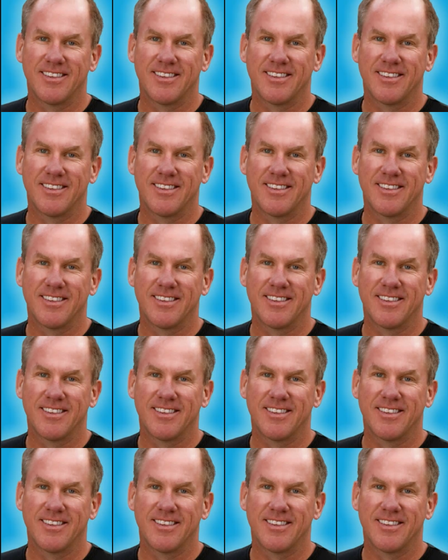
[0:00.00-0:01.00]

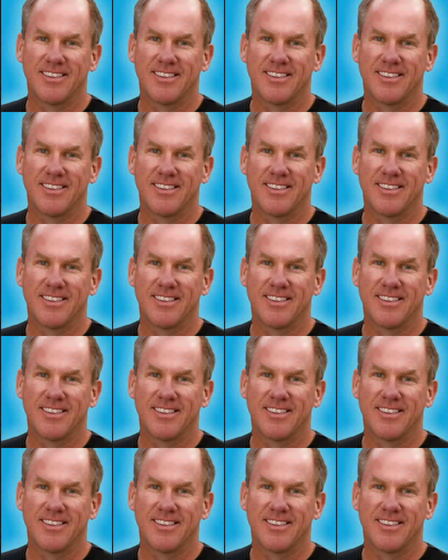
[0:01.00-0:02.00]

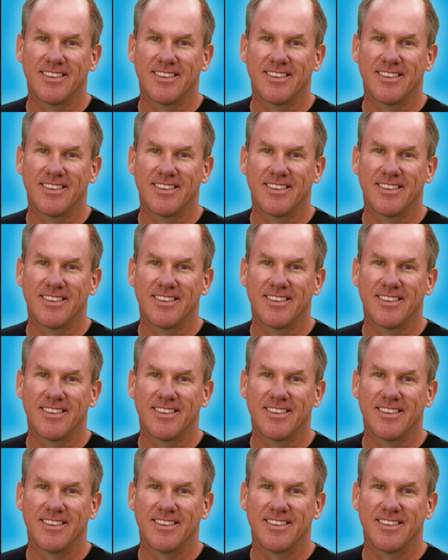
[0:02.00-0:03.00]

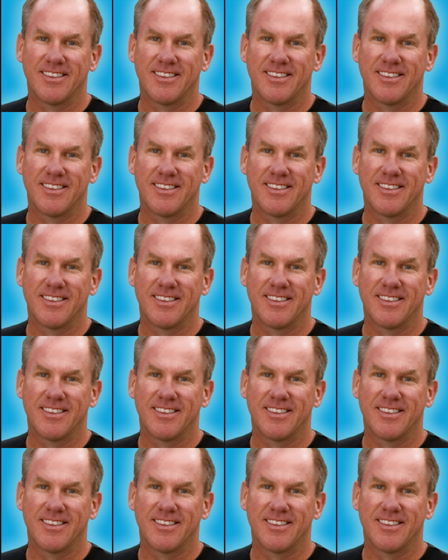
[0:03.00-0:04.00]

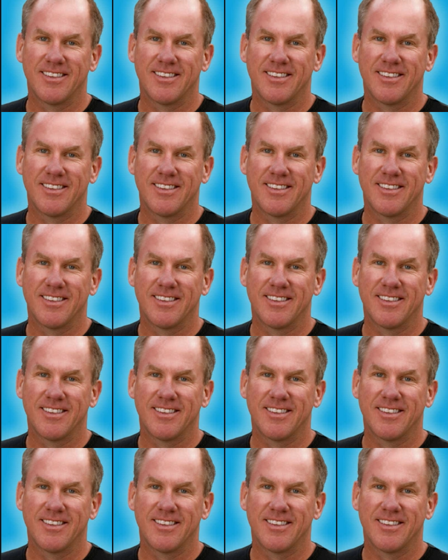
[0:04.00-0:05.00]

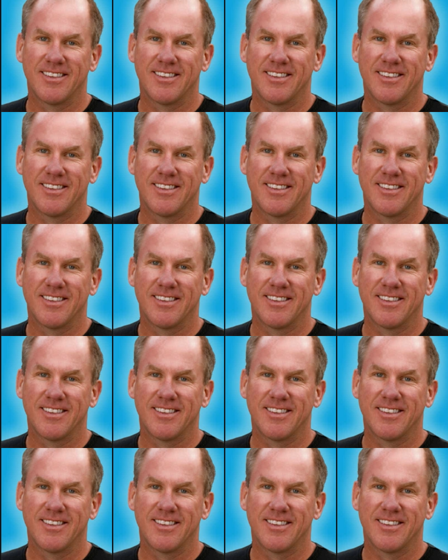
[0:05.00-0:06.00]

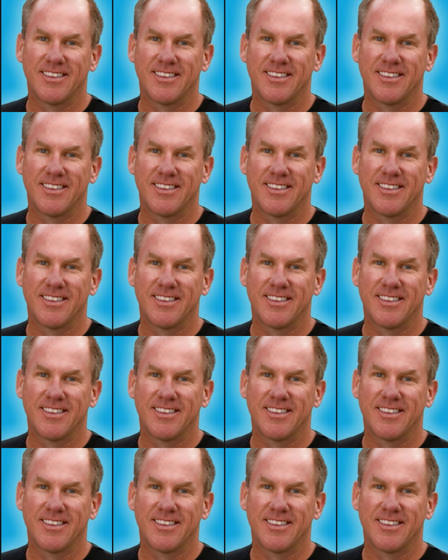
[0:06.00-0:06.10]
The face doesn't move, so there is nothing to read.